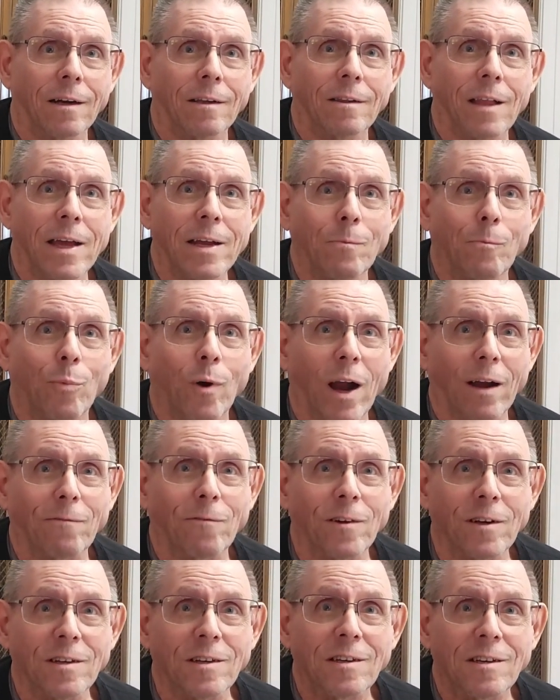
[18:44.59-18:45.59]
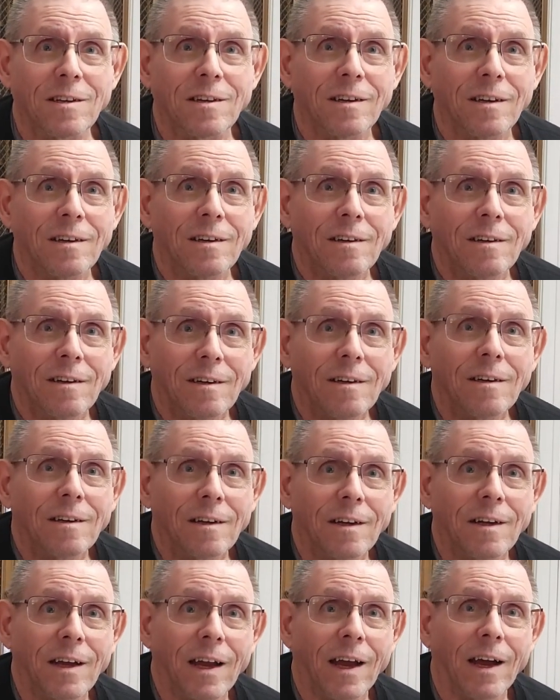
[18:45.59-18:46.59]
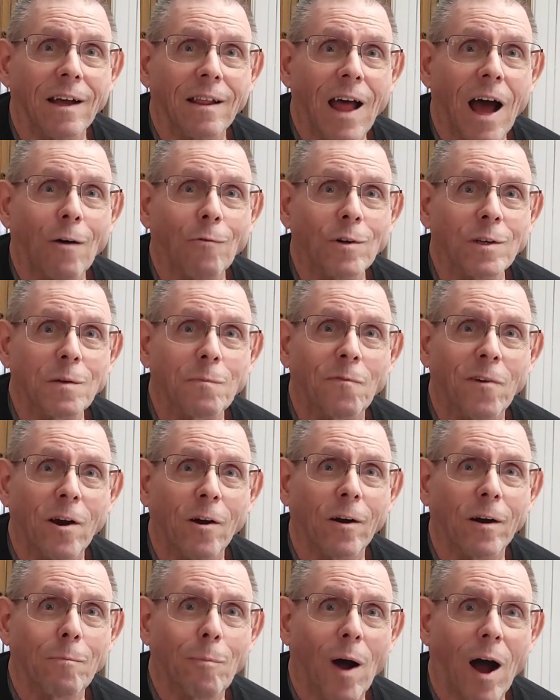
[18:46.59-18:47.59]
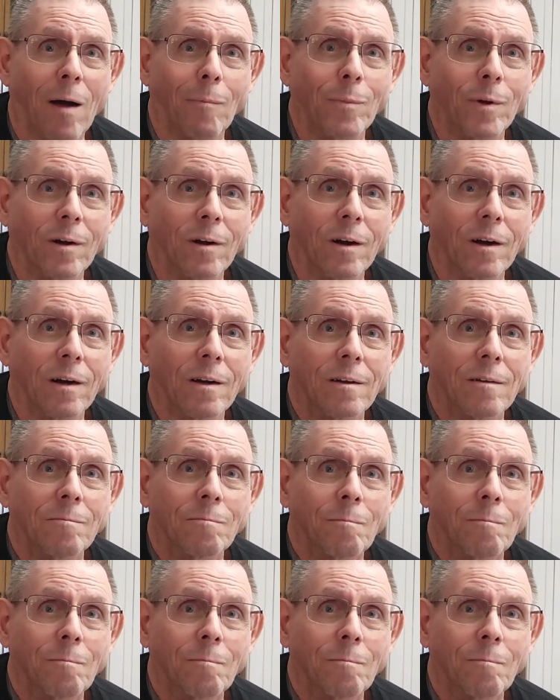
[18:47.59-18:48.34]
get a late breakfast. Mm-hmm. Yeah, that was very popular.